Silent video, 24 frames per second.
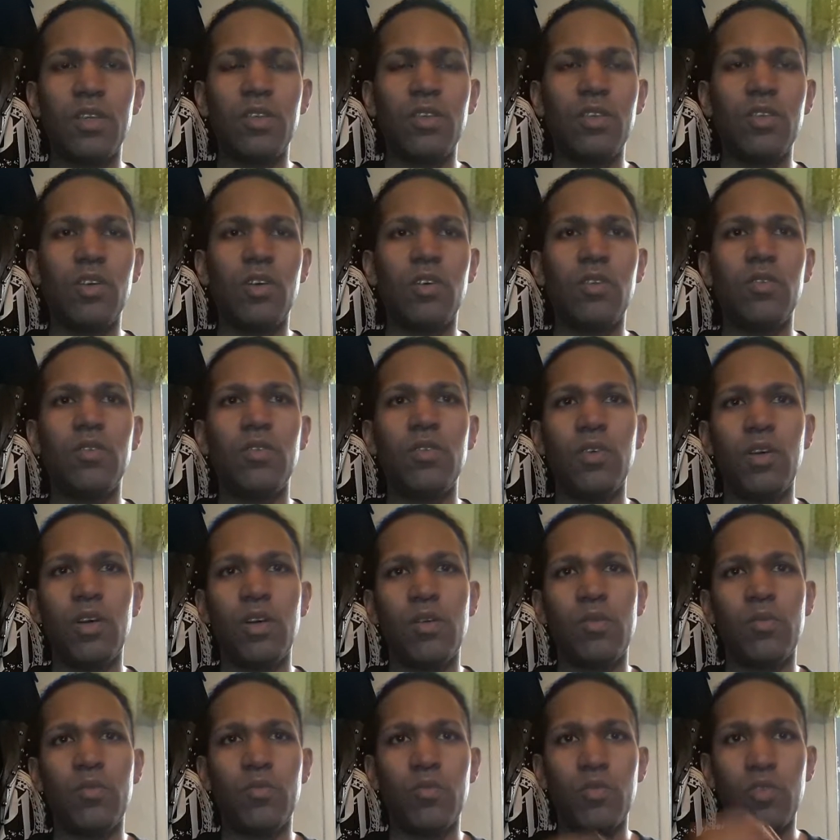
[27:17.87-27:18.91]
yo,
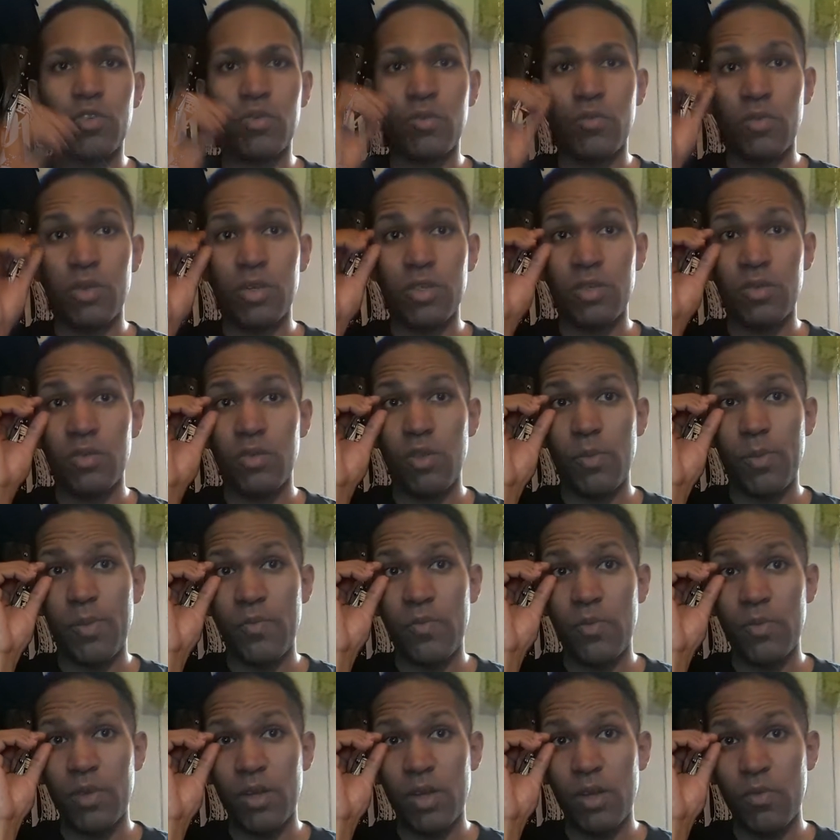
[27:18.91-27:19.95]
uh, wrestling a little bit
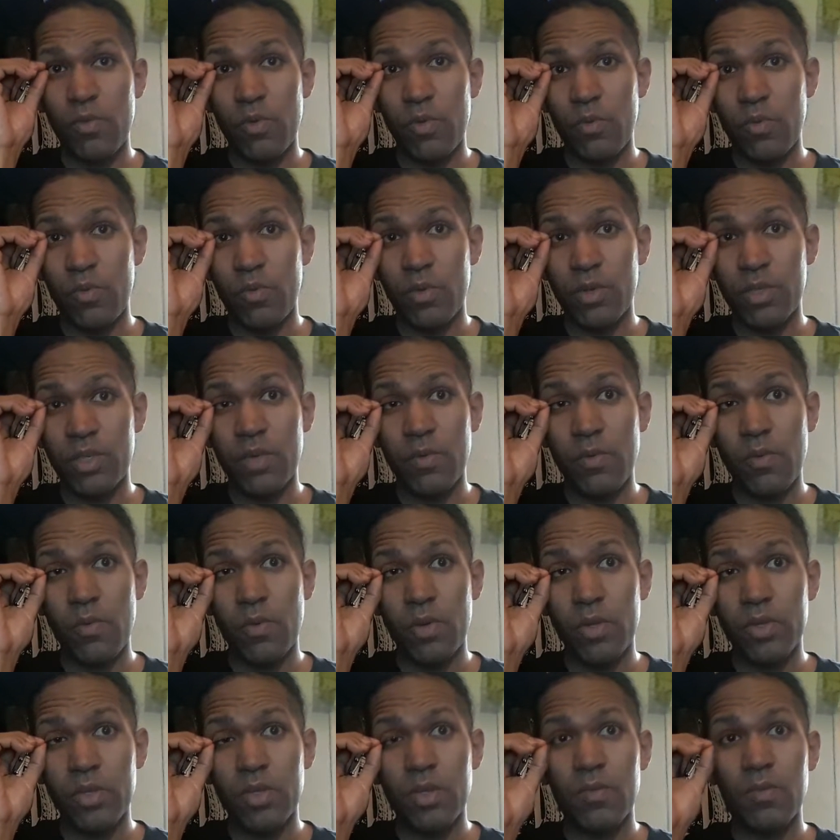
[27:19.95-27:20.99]
for uh, Xavier
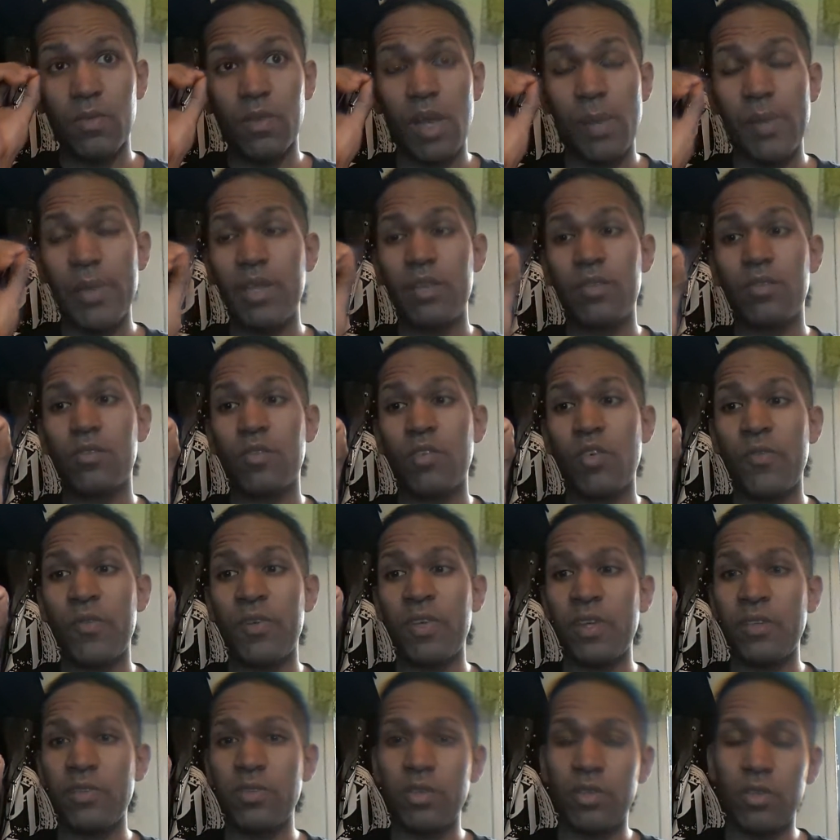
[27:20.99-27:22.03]
Woods. I mean, Kofi
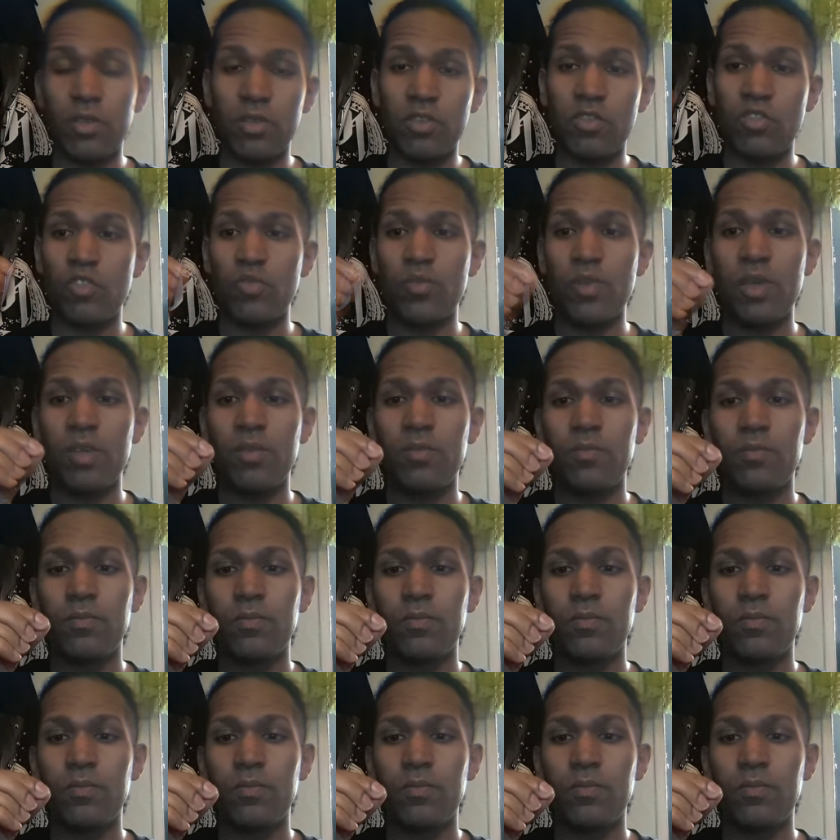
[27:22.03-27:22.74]
Kingston, excuse me.